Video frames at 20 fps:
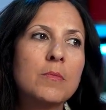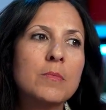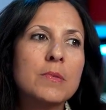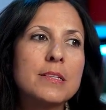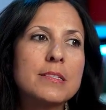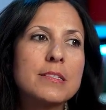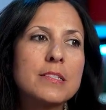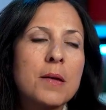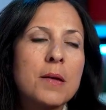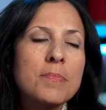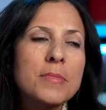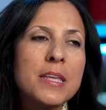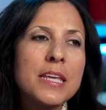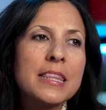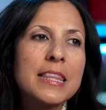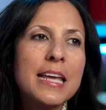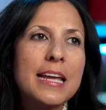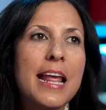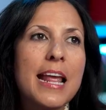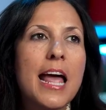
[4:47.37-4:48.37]
something
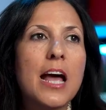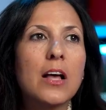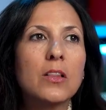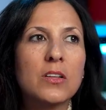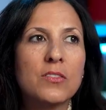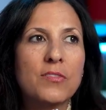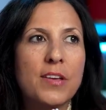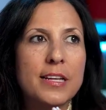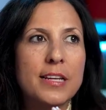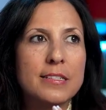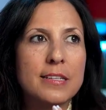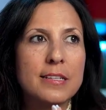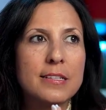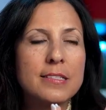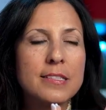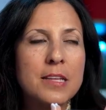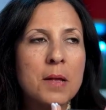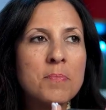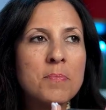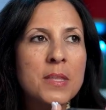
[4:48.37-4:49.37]
that elevates it,
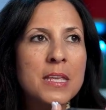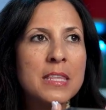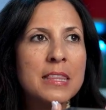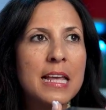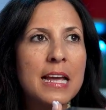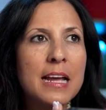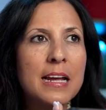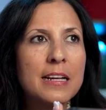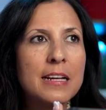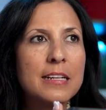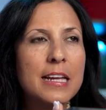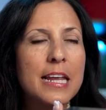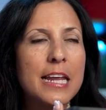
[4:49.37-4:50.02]
something that